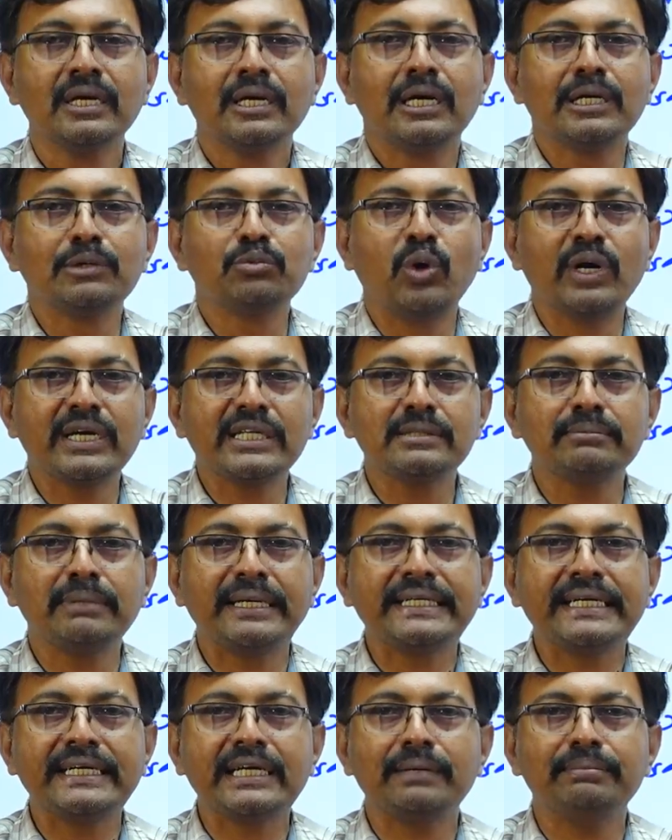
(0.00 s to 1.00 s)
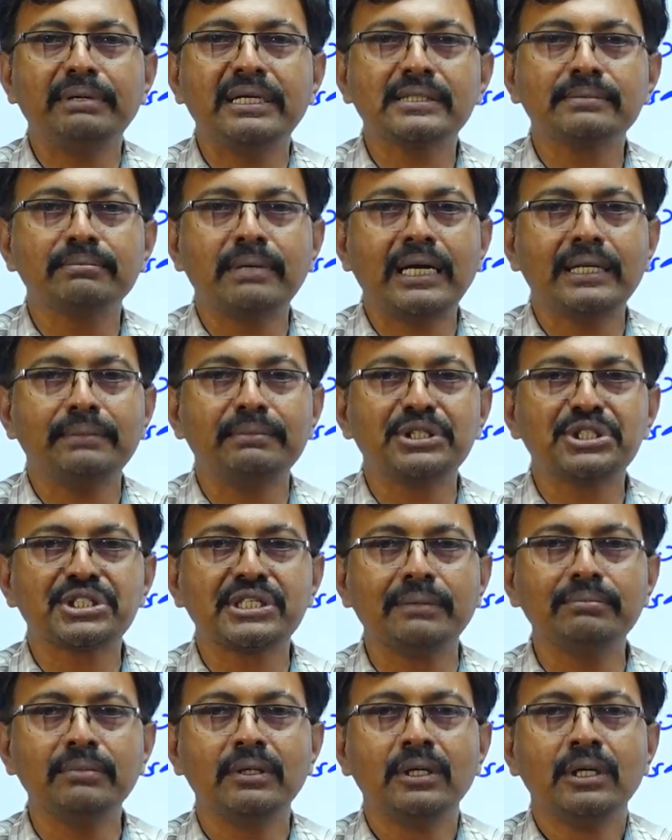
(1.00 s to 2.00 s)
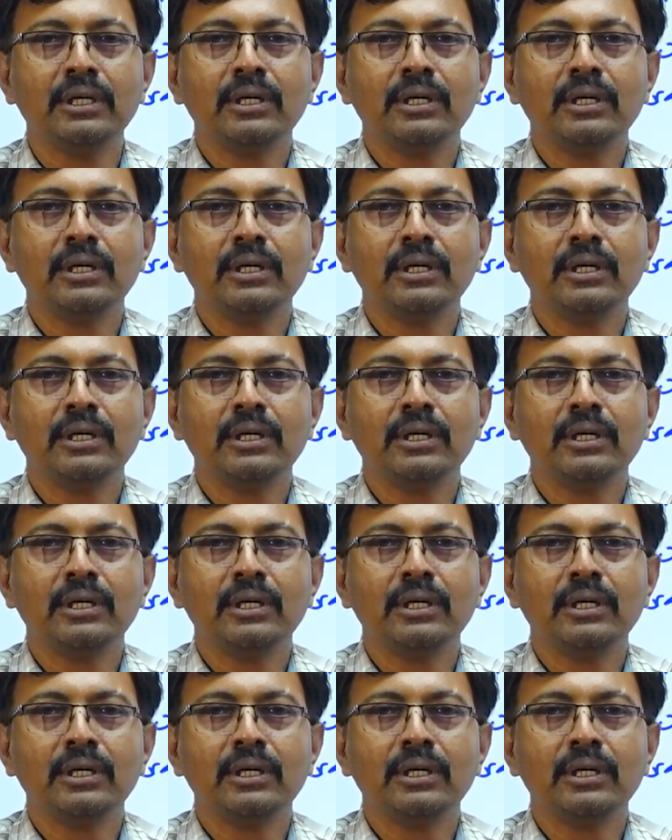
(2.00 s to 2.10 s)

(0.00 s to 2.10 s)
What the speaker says: and what is by database management system.